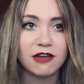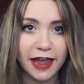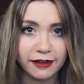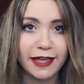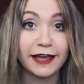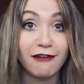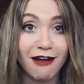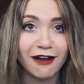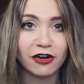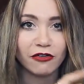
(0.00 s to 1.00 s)
airline
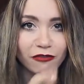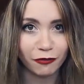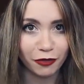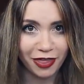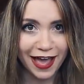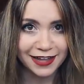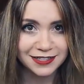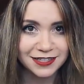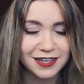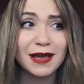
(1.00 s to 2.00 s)
card for
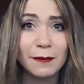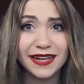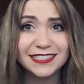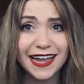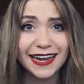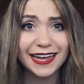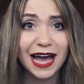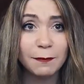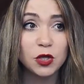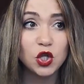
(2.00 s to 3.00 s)
that. By signing
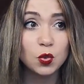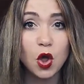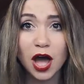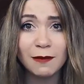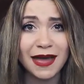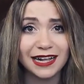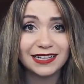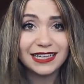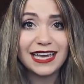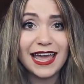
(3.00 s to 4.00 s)
up, you will
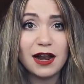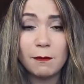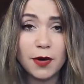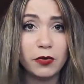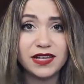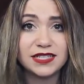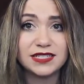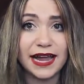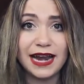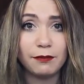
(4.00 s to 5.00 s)
automatically get bonus
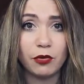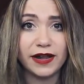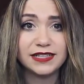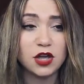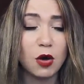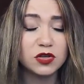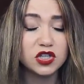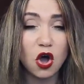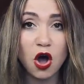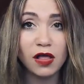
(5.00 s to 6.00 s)
sign-up points.
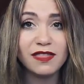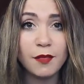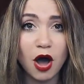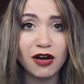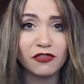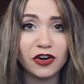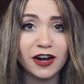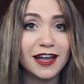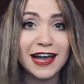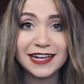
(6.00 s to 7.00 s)
Almost all of them
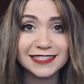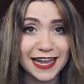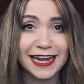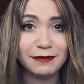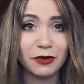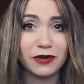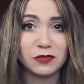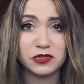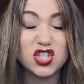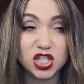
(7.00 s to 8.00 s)
offer a signing
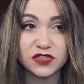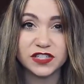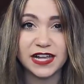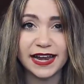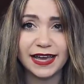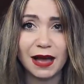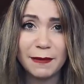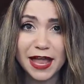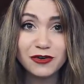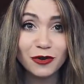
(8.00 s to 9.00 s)
bonus, which is just for signing
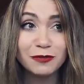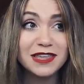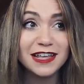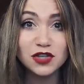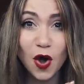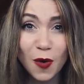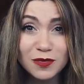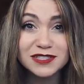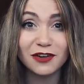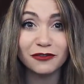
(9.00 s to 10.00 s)
up. And normally that's
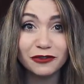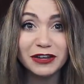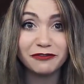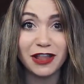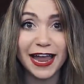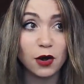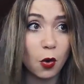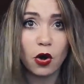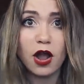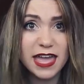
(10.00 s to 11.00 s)
almost a free flight,
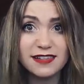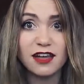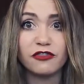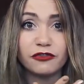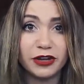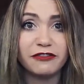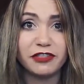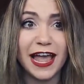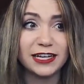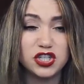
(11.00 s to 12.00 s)
or is a free
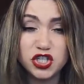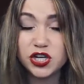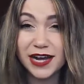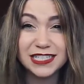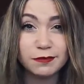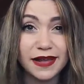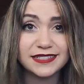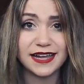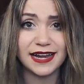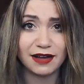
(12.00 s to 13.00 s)
flight just by
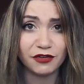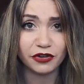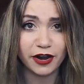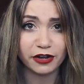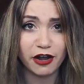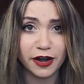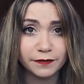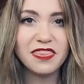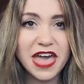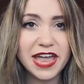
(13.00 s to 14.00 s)
signing up for the credit
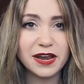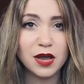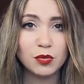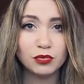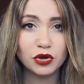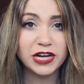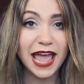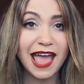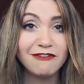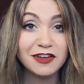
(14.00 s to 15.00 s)
card. Then put
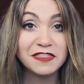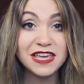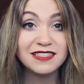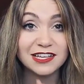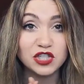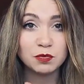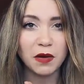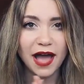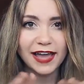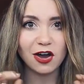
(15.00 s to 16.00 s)
everything that you
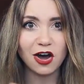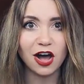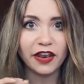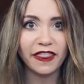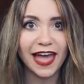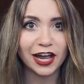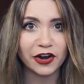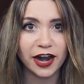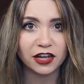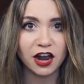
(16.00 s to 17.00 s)
buy on that
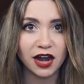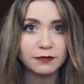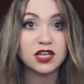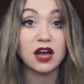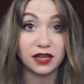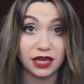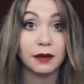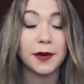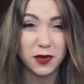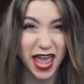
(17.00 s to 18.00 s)
credit card. I'm
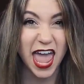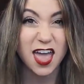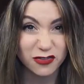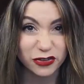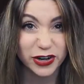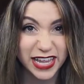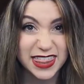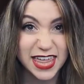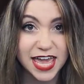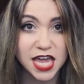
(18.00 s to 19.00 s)
talking about
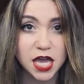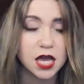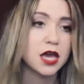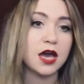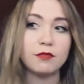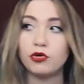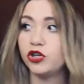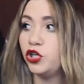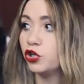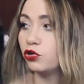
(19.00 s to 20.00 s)
everything.
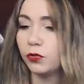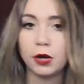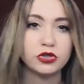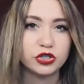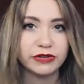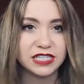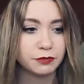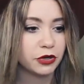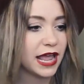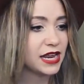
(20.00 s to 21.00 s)
Put your groceries,
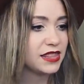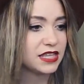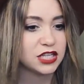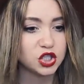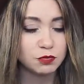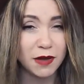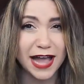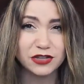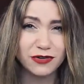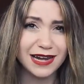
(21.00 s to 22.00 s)
put anything that you
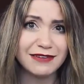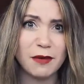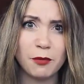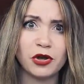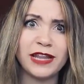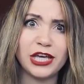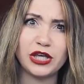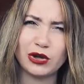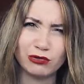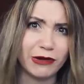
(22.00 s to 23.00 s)
buy. Try to even put
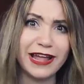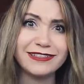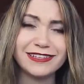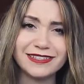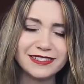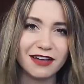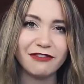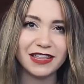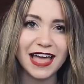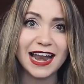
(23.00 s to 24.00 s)
like your rent and
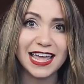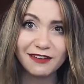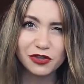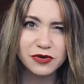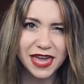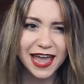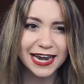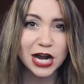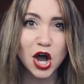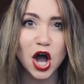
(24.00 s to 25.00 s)
stuff like that, if you
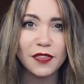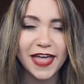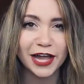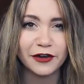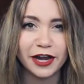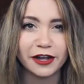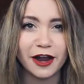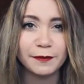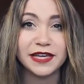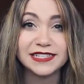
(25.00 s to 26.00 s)
can, on that credit
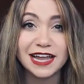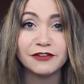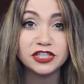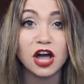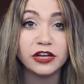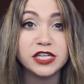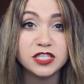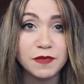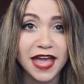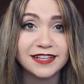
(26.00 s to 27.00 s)
card, because every dollar
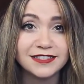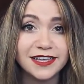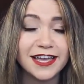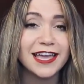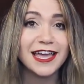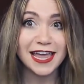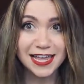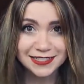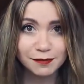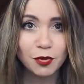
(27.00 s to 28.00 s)
you spend
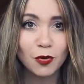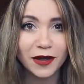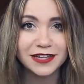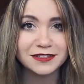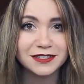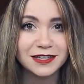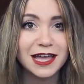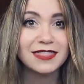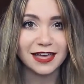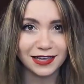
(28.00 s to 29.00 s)
is a point
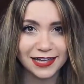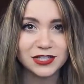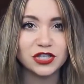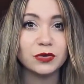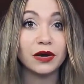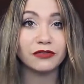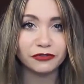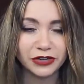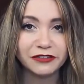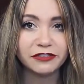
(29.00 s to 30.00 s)
that gets you
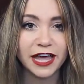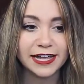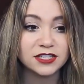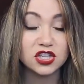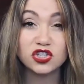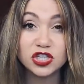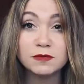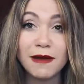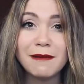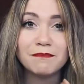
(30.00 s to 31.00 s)
free flights
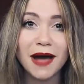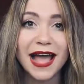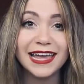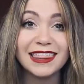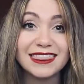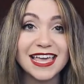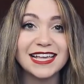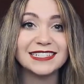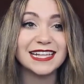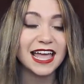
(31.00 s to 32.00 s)
just by buying
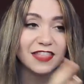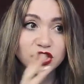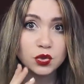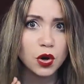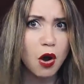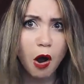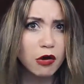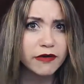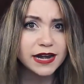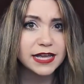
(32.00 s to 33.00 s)
things that you are
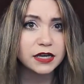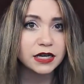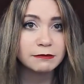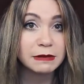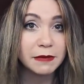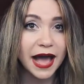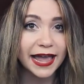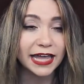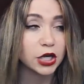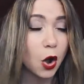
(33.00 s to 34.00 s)
already going to be
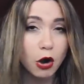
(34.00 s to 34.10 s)
buying and